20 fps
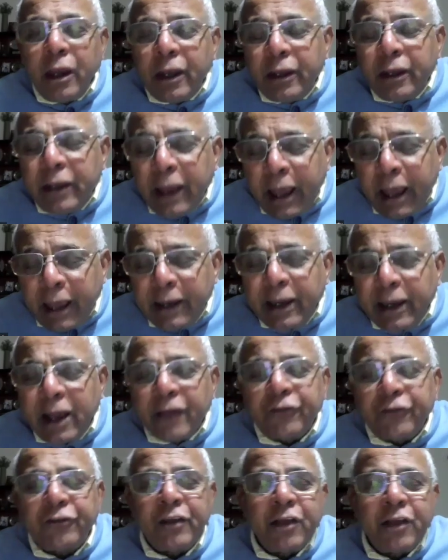in
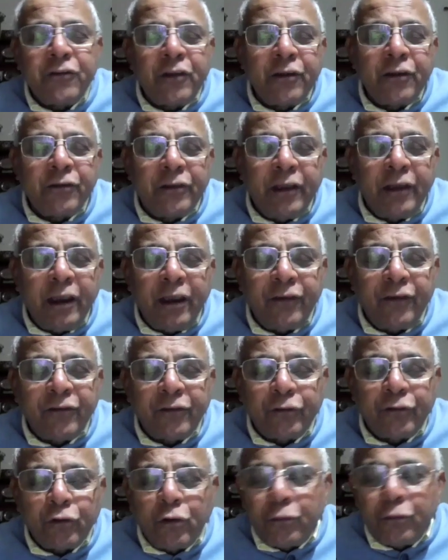areas such as
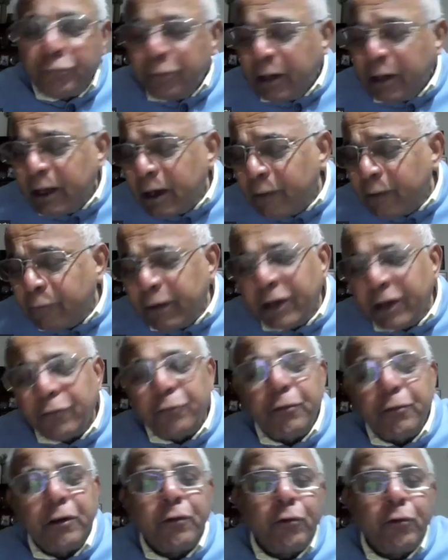these, so we are
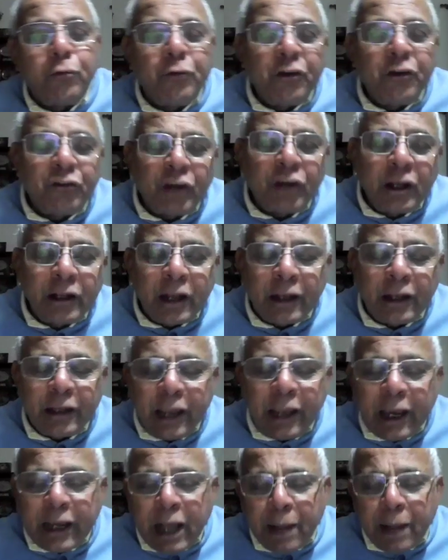wishing that
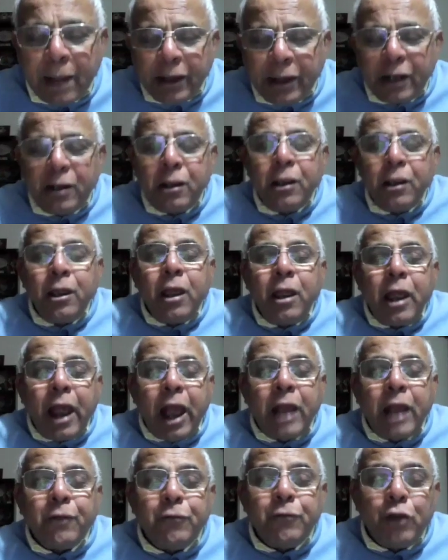they come in
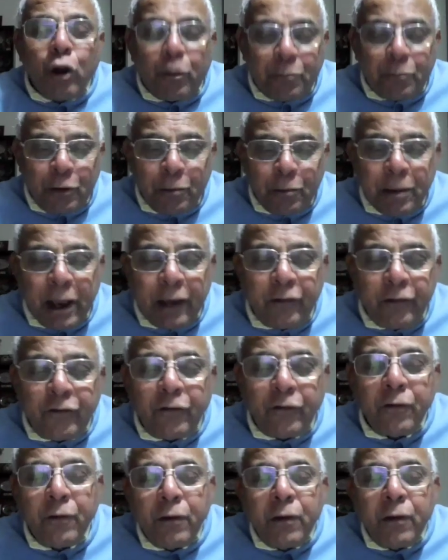and we
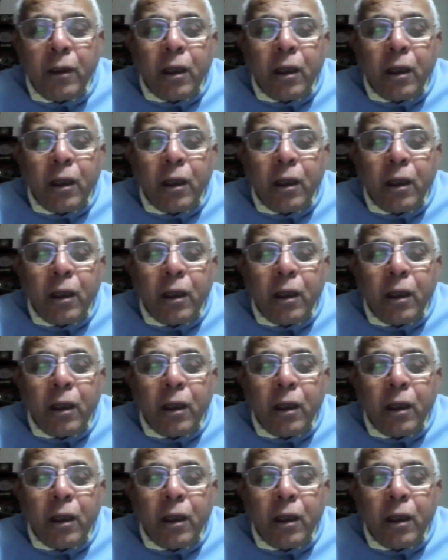optimize.